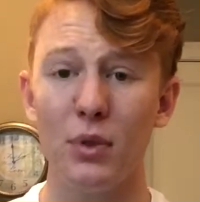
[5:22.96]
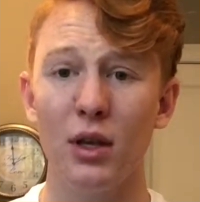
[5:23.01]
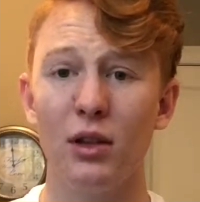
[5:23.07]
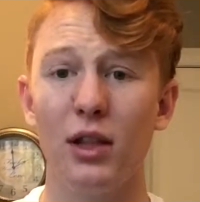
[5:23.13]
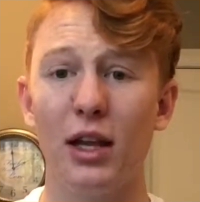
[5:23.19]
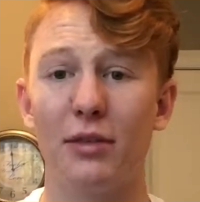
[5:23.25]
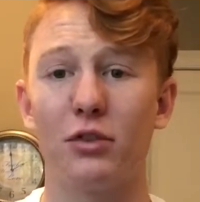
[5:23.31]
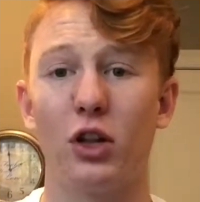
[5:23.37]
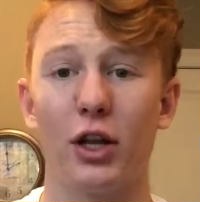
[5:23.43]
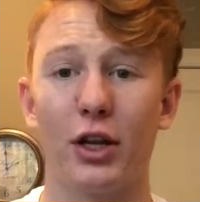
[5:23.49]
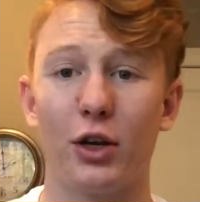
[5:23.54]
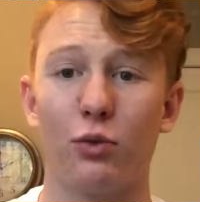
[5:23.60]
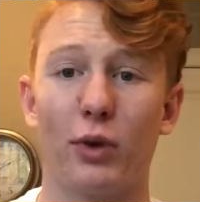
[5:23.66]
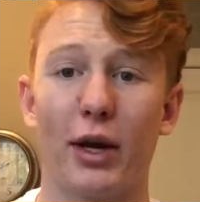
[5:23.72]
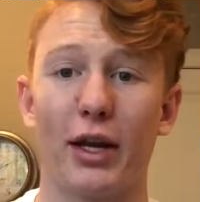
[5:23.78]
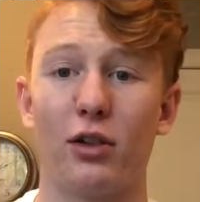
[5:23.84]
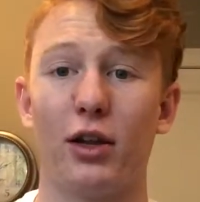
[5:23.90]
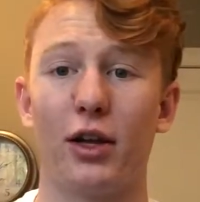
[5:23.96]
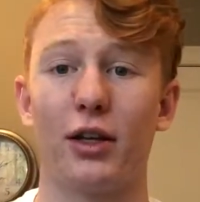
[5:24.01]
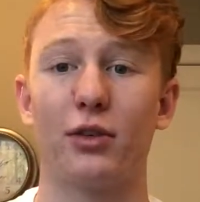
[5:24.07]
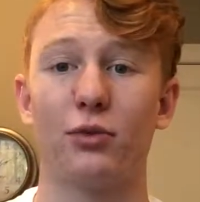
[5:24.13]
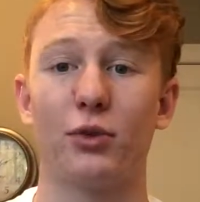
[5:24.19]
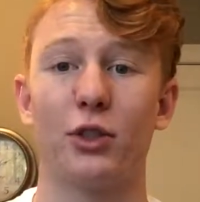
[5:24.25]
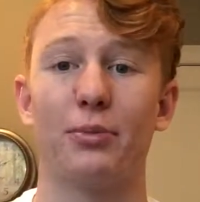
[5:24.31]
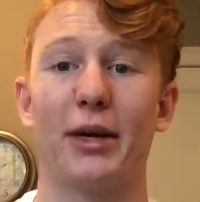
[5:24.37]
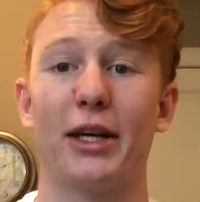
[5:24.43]
left click and right click
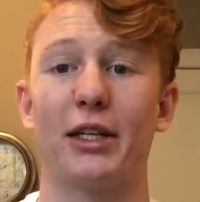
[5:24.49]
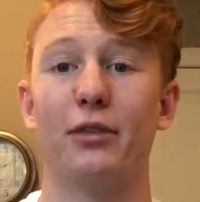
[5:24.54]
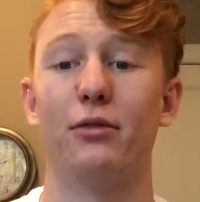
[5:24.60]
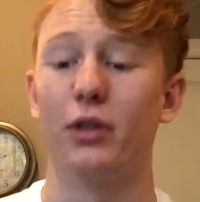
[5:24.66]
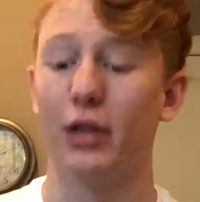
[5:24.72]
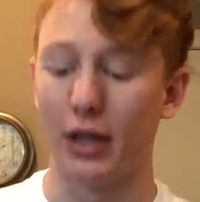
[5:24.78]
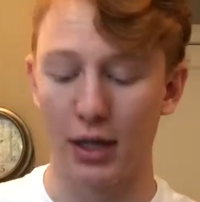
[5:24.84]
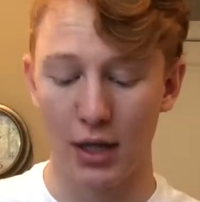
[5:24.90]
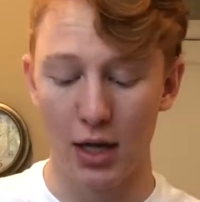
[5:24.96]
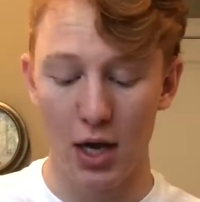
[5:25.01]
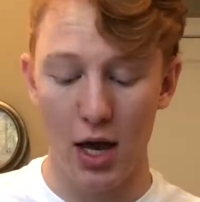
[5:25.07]
respectively.